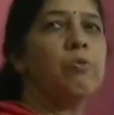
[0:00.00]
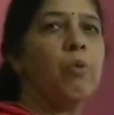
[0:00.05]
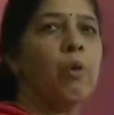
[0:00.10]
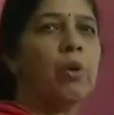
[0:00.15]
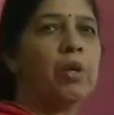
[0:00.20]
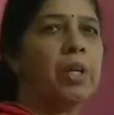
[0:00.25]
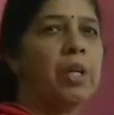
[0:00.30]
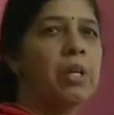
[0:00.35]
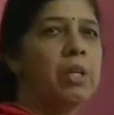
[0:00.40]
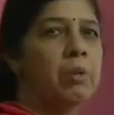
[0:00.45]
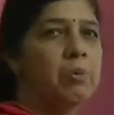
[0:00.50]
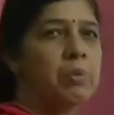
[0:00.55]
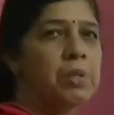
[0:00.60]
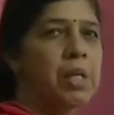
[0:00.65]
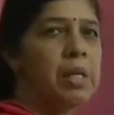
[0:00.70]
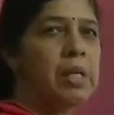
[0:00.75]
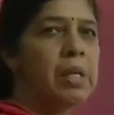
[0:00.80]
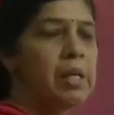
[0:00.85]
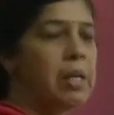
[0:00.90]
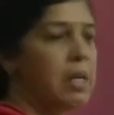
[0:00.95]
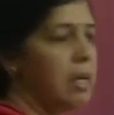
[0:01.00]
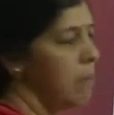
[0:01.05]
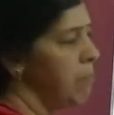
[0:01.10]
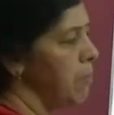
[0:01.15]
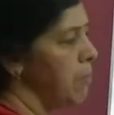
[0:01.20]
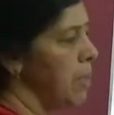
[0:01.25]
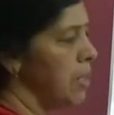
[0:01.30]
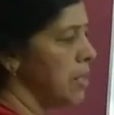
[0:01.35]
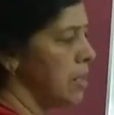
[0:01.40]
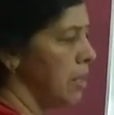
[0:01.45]
to 40 Newton
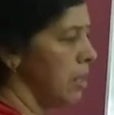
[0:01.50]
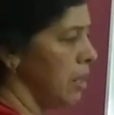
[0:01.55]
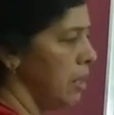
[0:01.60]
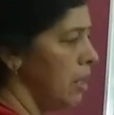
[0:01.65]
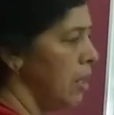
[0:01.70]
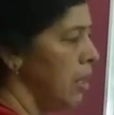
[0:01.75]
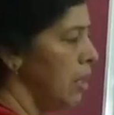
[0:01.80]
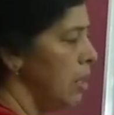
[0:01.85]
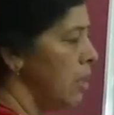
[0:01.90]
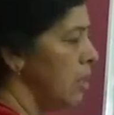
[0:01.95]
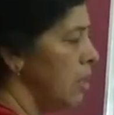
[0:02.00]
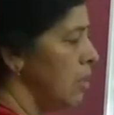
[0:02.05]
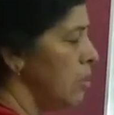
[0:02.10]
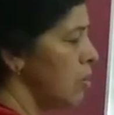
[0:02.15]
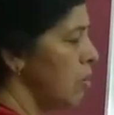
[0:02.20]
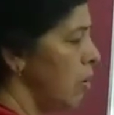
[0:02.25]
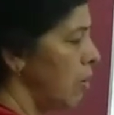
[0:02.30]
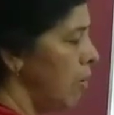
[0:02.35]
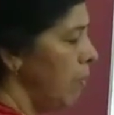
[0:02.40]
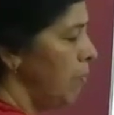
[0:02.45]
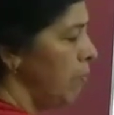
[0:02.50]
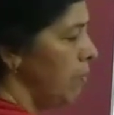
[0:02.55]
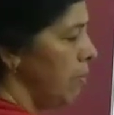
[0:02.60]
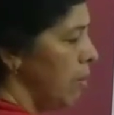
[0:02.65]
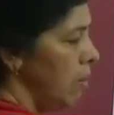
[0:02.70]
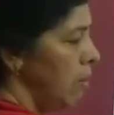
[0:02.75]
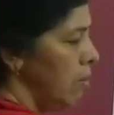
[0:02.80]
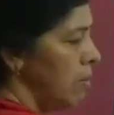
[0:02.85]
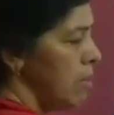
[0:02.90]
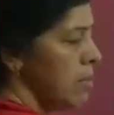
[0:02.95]
meter. So
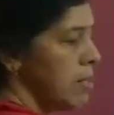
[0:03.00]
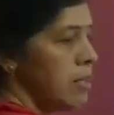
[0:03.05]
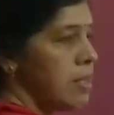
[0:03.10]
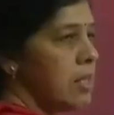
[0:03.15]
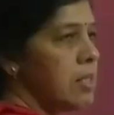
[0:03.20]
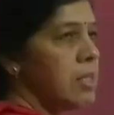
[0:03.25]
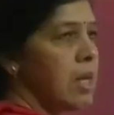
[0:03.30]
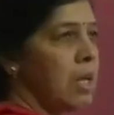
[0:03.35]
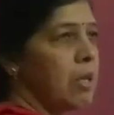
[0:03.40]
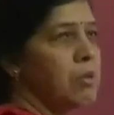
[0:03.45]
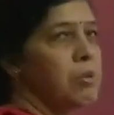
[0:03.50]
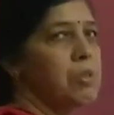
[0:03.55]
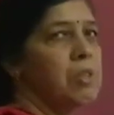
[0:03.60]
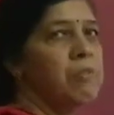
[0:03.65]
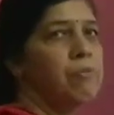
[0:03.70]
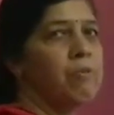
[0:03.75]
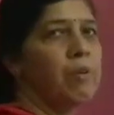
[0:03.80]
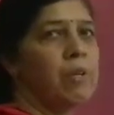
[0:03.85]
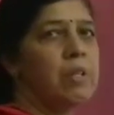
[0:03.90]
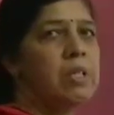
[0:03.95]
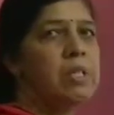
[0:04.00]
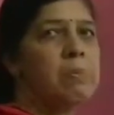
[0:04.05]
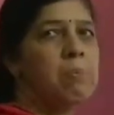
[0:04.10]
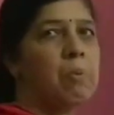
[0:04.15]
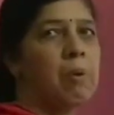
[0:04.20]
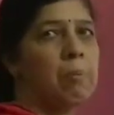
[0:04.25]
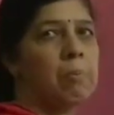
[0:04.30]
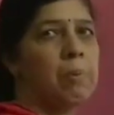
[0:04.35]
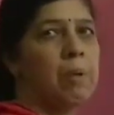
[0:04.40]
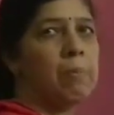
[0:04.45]
this is the solution for this
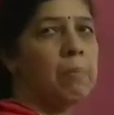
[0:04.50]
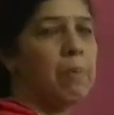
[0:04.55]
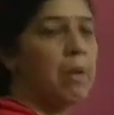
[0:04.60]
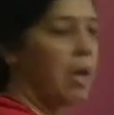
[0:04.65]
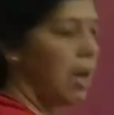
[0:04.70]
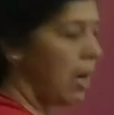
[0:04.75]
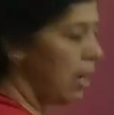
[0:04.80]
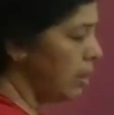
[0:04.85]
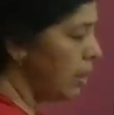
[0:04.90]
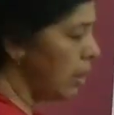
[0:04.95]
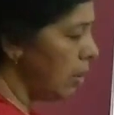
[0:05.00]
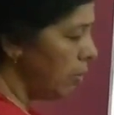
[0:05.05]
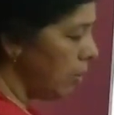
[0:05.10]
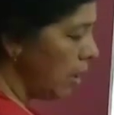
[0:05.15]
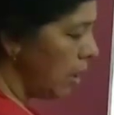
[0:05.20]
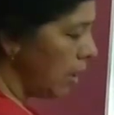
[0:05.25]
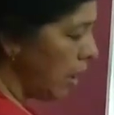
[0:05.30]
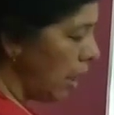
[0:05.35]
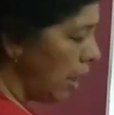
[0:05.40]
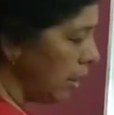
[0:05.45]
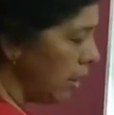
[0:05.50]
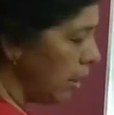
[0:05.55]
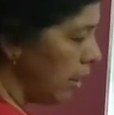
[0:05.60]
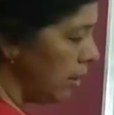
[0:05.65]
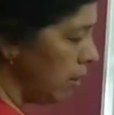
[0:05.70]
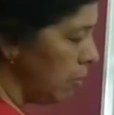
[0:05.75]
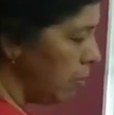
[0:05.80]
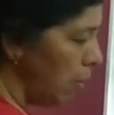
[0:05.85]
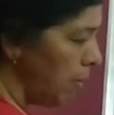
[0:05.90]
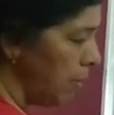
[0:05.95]
problem. Either you can
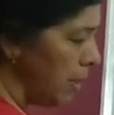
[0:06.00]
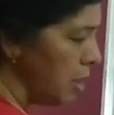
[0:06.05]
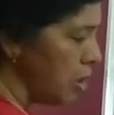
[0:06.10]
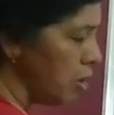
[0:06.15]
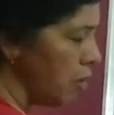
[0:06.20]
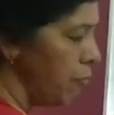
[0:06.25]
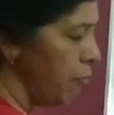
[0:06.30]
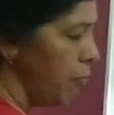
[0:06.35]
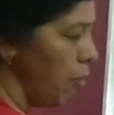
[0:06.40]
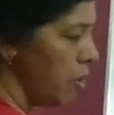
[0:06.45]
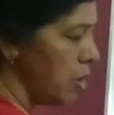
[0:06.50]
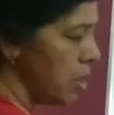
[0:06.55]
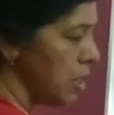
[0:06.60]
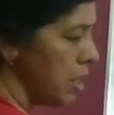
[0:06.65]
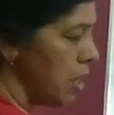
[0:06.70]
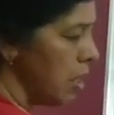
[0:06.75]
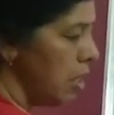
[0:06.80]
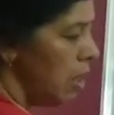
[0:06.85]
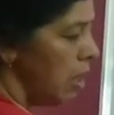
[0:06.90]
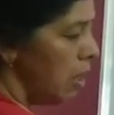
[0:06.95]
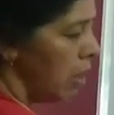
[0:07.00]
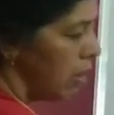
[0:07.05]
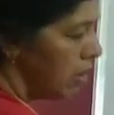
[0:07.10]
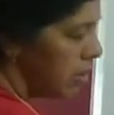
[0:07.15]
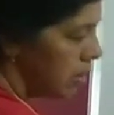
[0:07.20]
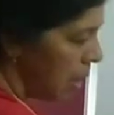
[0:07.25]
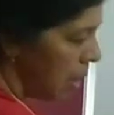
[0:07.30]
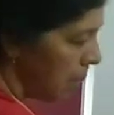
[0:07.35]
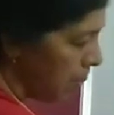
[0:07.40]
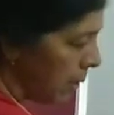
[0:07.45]
calculate the moment of force
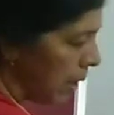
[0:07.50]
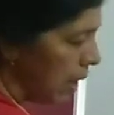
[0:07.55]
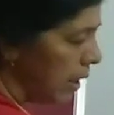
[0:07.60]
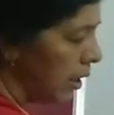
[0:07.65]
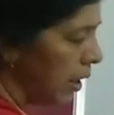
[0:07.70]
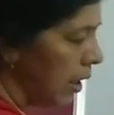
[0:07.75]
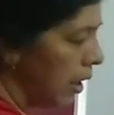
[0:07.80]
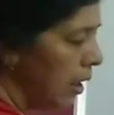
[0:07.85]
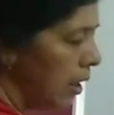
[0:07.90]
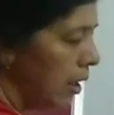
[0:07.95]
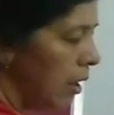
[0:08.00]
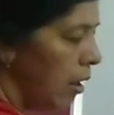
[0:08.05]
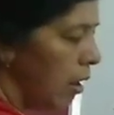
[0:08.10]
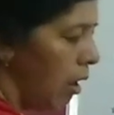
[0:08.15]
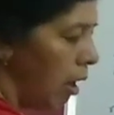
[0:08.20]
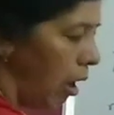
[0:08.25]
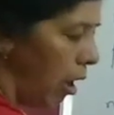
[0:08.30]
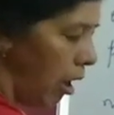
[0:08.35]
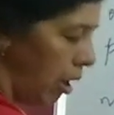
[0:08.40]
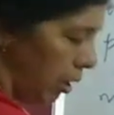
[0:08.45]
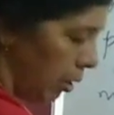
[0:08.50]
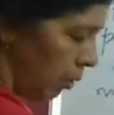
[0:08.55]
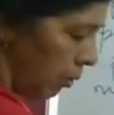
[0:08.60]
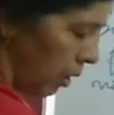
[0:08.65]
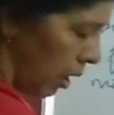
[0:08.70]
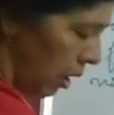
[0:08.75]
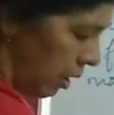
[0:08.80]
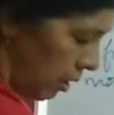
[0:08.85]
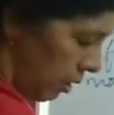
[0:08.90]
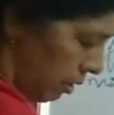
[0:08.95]
separately, or you
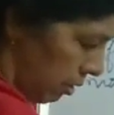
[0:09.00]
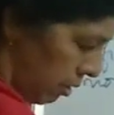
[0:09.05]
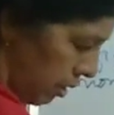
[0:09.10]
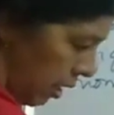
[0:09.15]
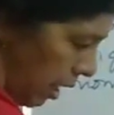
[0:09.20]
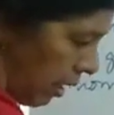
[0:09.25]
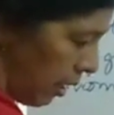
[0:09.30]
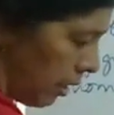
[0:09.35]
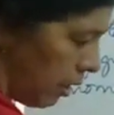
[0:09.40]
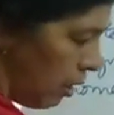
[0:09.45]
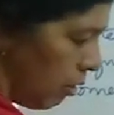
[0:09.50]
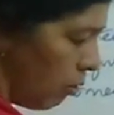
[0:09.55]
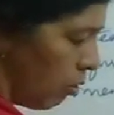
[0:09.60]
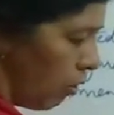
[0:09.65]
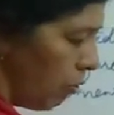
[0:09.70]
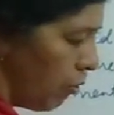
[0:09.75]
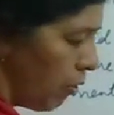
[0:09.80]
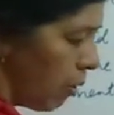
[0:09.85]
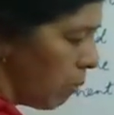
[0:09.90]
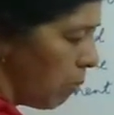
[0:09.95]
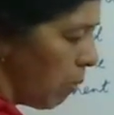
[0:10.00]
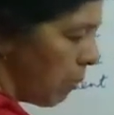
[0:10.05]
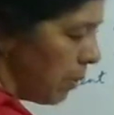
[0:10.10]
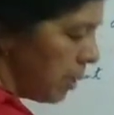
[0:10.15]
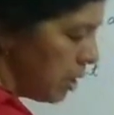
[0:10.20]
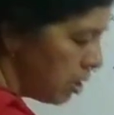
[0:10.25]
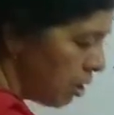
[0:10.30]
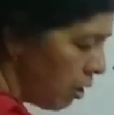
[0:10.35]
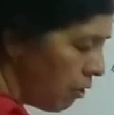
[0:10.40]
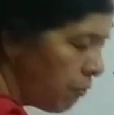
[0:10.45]
can directly go for
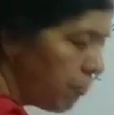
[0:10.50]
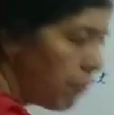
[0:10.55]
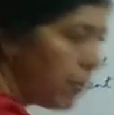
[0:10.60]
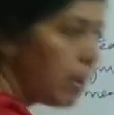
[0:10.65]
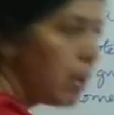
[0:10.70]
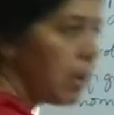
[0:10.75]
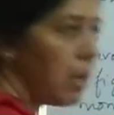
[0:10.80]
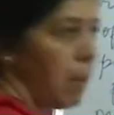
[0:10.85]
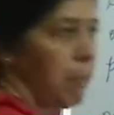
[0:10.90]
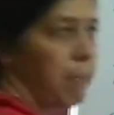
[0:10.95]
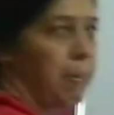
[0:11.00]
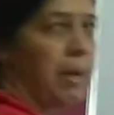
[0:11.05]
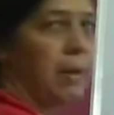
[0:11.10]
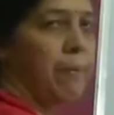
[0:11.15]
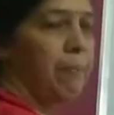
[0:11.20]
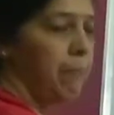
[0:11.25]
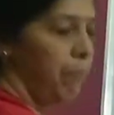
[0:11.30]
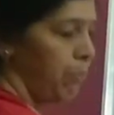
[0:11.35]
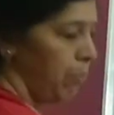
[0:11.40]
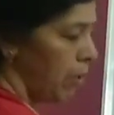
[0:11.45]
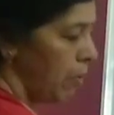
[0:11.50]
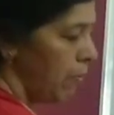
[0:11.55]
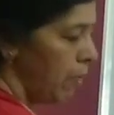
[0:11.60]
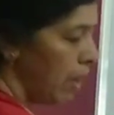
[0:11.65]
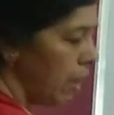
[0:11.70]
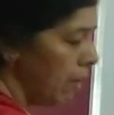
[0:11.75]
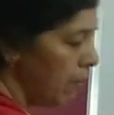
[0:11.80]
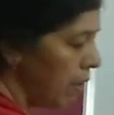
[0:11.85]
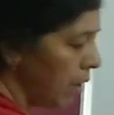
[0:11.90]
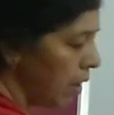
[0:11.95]
moment of couple.
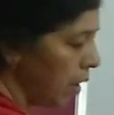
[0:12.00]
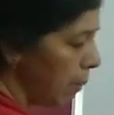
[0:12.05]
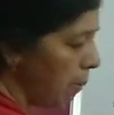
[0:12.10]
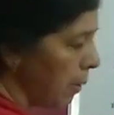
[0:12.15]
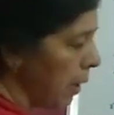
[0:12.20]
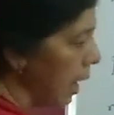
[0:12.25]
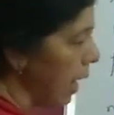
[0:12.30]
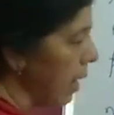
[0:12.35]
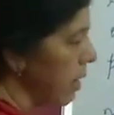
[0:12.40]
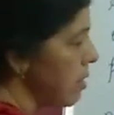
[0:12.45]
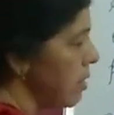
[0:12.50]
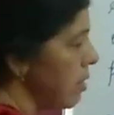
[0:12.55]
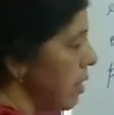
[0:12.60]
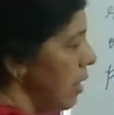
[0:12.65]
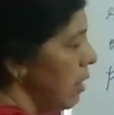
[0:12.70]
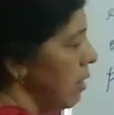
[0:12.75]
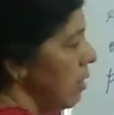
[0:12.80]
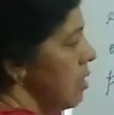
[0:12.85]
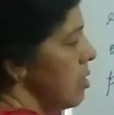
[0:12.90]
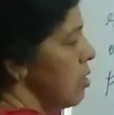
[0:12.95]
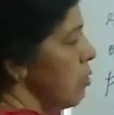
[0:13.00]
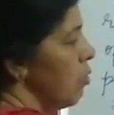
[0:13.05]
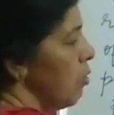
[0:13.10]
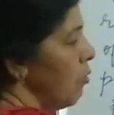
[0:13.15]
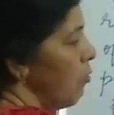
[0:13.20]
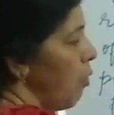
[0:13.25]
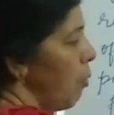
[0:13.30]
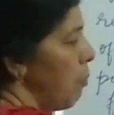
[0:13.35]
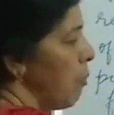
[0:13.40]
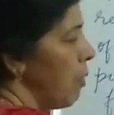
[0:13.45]
Whenever couple acts, then this
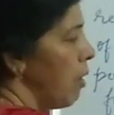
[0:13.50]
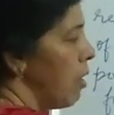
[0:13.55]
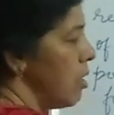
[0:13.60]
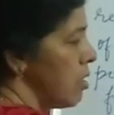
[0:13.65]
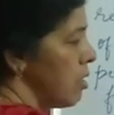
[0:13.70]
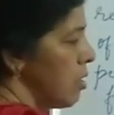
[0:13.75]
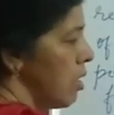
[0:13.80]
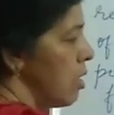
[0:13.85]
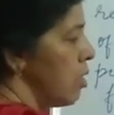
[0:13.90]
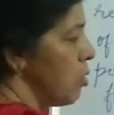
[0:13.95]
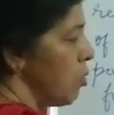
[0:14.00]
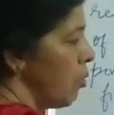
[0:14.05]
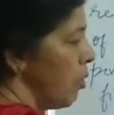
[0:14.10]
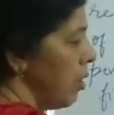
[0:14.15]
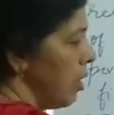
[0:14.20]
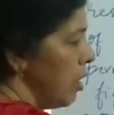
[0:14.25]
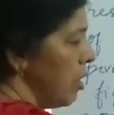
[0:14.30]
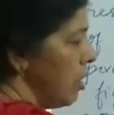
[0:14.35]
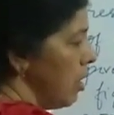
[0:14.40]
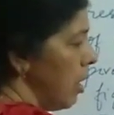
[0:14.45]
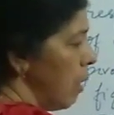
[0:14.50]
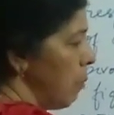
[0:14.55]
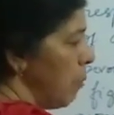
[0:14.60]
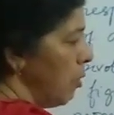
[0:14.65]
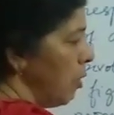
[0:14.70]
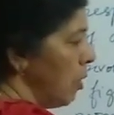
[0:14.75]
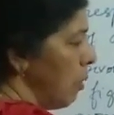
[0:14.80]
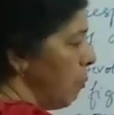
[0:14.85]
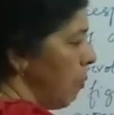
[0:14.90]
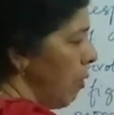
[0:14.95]
uniform rod starts rotating
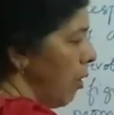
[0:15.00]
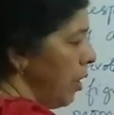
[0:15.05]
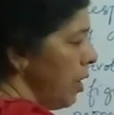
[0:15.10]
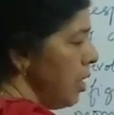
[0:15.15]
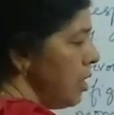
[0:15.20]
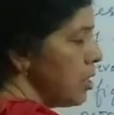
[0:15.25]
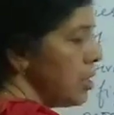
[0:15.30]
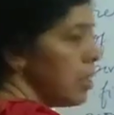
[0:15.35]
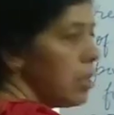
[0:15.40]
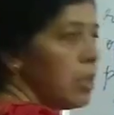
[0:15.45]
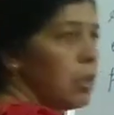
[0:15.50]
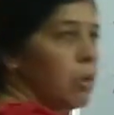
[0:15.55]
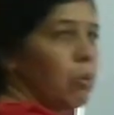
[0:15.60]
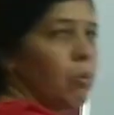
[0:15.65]
about the point